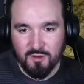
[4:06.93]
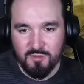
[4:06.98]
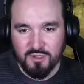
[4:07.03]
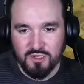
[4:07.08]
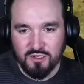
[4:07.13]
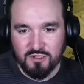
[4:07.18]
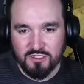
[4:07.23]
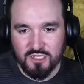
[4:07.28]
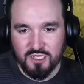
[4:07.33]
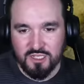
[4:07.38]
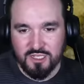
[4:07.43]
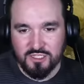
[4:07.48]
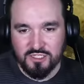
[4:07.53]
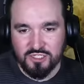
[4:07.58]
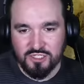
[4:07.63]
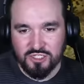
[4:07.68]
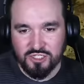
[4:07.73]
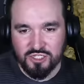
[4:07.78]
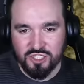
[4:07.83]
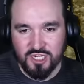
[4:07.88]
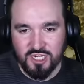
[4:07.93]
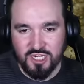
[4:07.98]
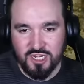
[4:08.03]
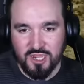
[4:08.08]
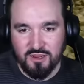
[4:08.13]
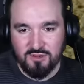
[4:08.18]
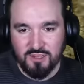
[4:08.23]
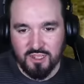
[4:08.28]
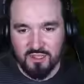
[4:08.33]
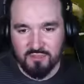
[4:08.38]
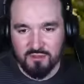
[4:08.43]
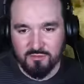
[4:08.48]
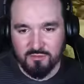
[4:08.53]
mean, it looks like it's just chilling out now.